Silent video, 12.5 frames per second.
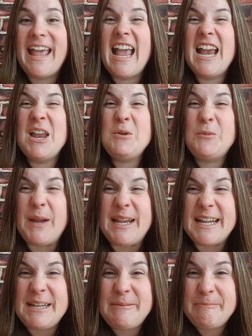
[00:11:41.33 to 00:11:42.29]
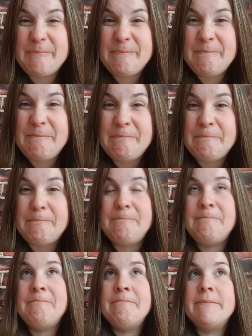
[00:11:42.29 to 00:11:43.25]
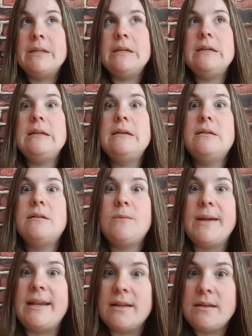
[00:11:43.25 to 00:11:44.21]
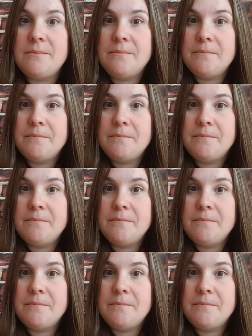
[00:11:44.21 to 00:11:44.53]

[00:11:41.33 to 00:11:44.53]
and I waited, and I waited,